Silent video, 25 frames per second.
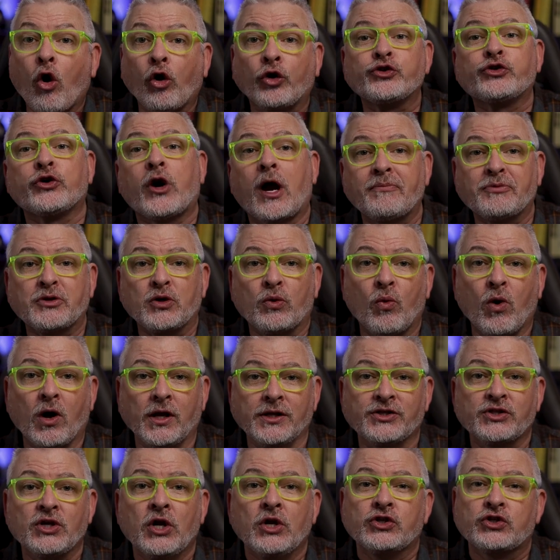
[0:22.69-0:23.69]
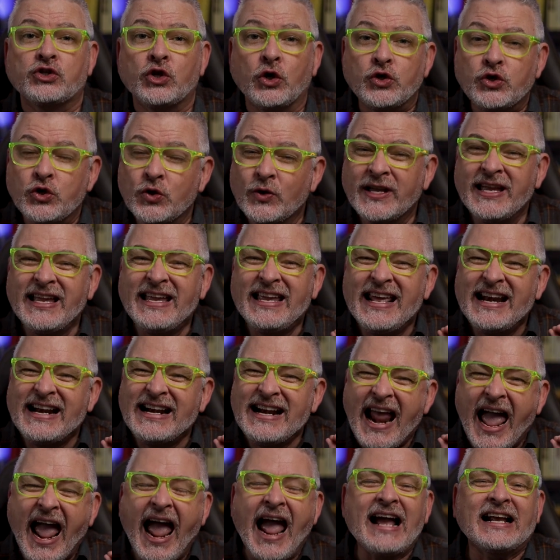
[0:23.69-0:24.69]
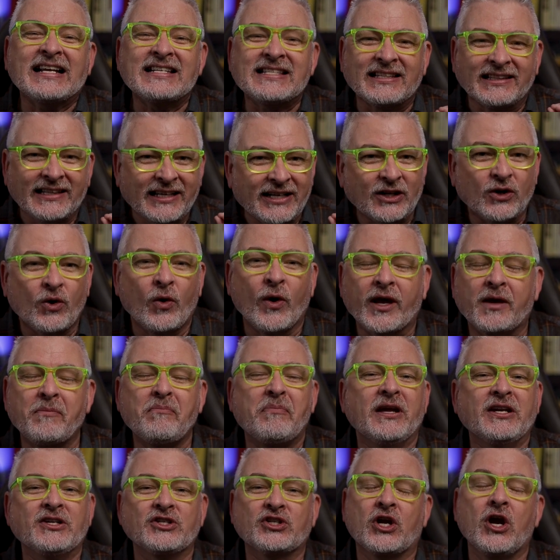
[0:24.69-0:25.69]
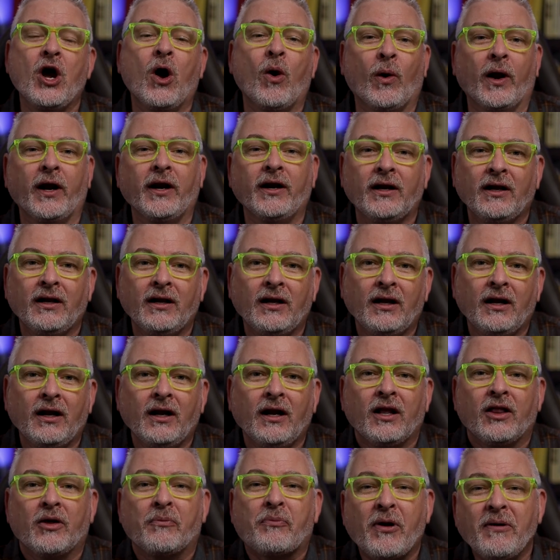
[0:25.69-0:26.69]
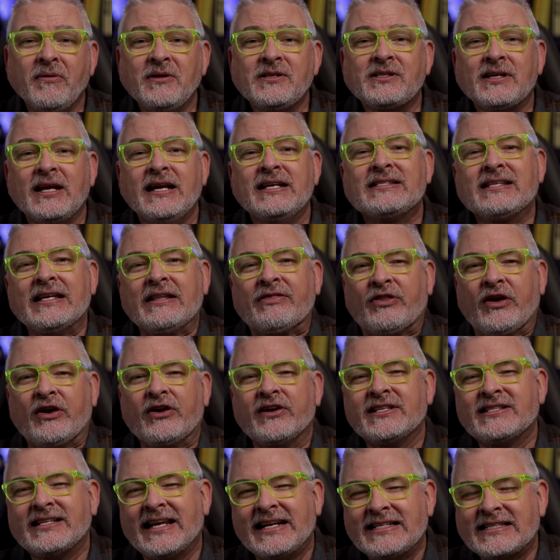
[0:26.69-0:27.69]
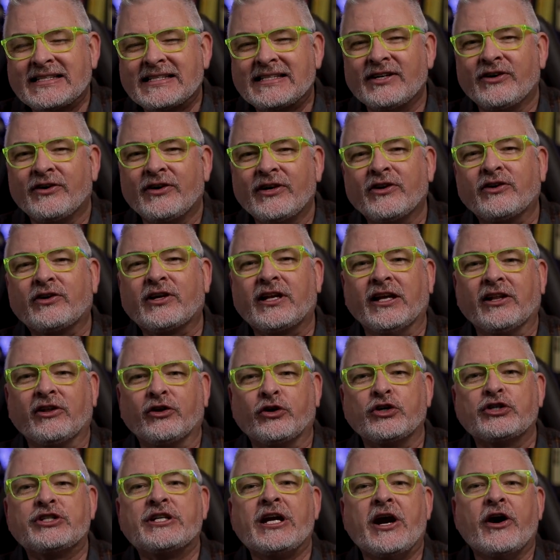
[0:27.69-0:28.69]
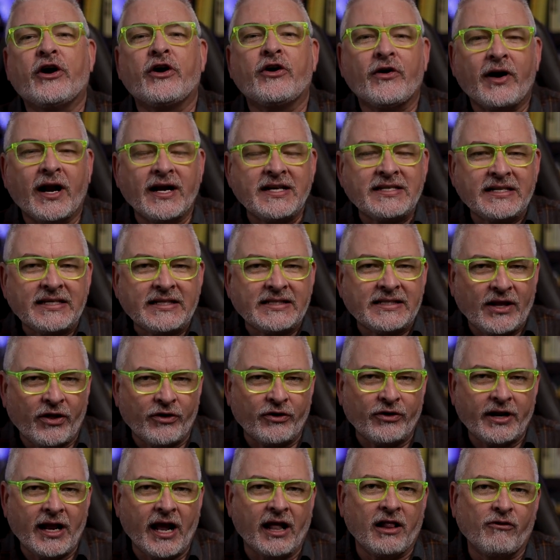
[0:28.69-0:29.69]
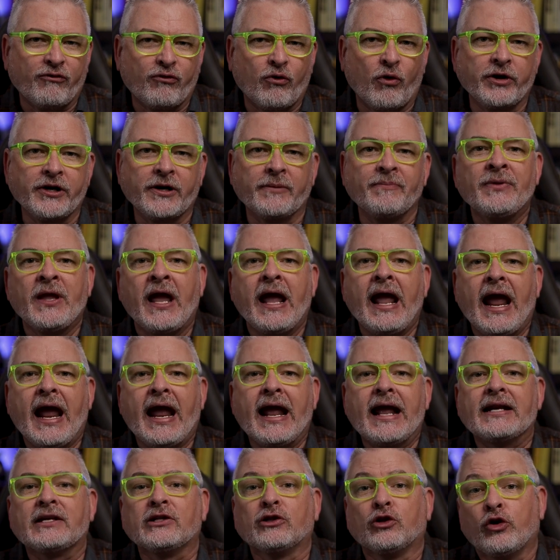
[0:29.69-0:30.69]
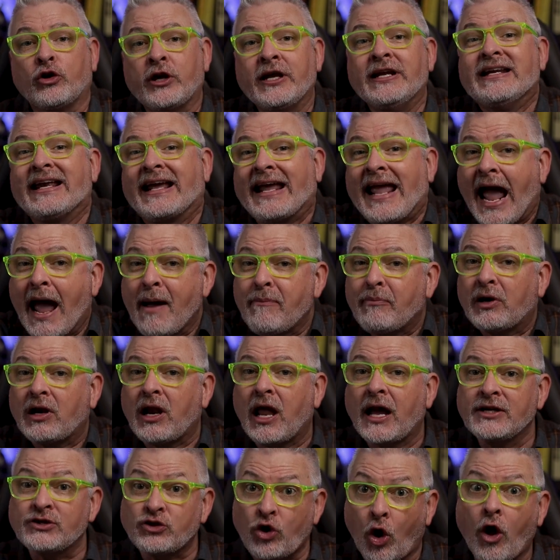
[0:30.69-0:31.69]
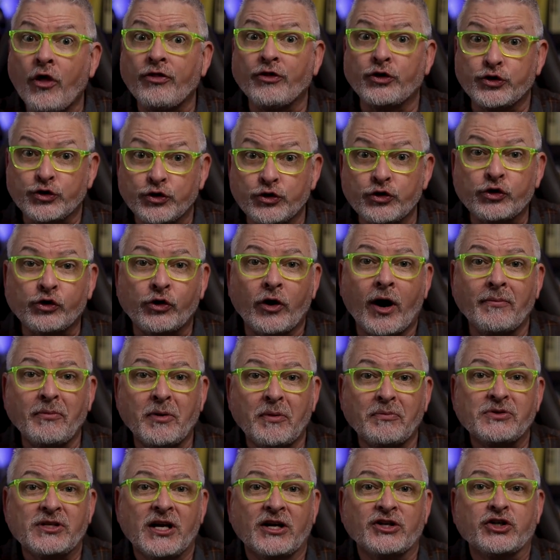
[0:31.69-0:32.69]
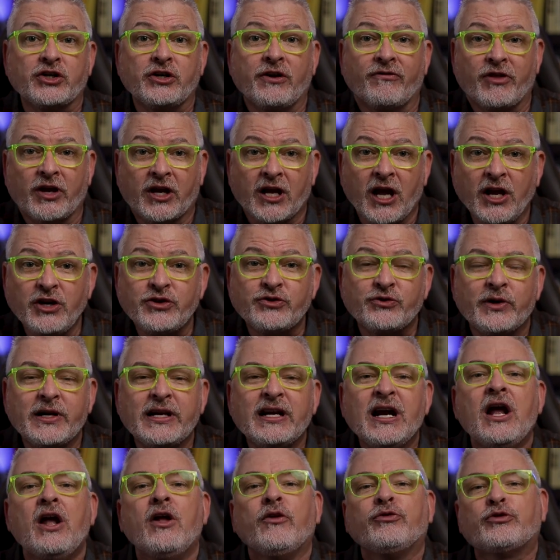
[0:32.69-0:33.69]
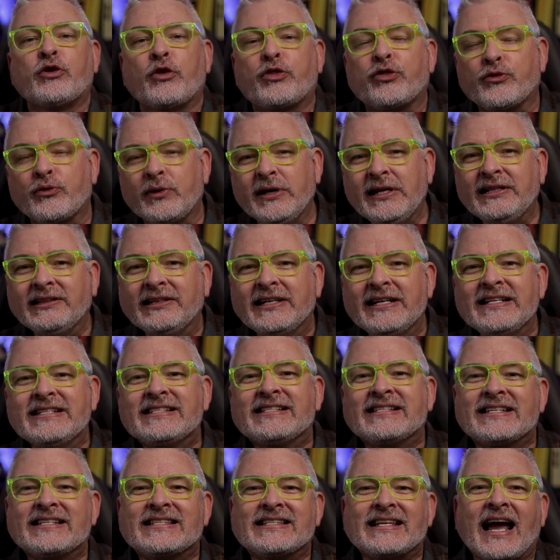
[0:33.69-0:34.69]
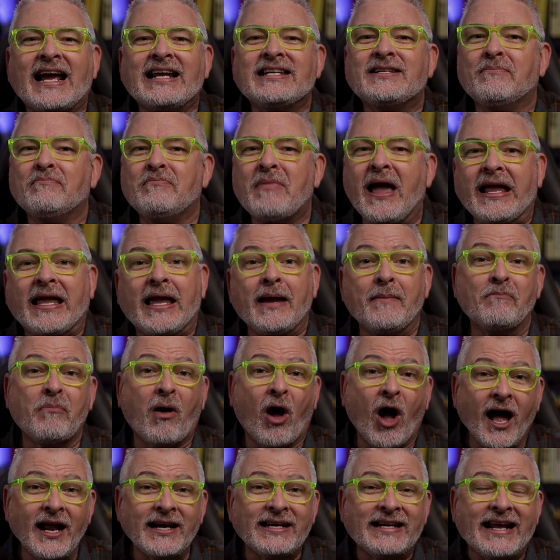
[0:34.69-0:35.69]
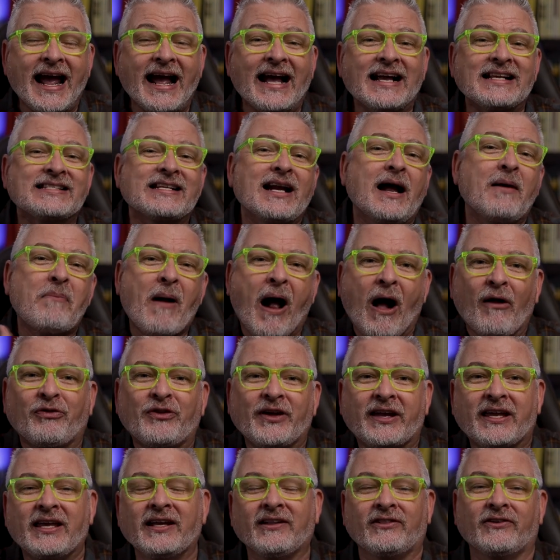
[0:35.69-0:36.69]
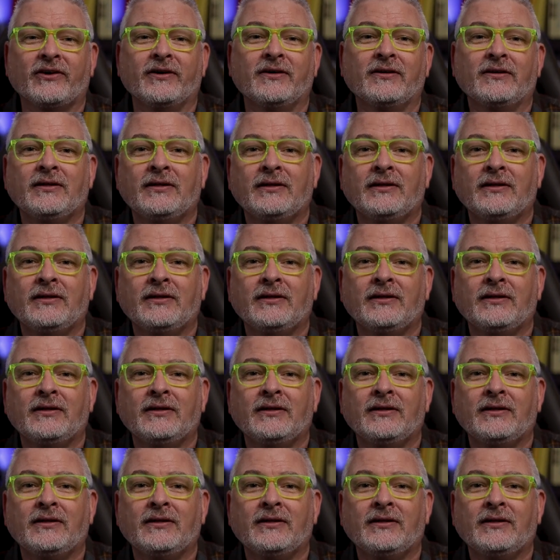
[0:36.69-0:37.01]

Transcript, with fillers: all dropped at once, so you can get an excellent quick binge going. The premise is that there is a serial killer terrorizing Southern California, and looking to capitalize on the true crime obsession of the country, the three leads decide to make a podcast about the killer.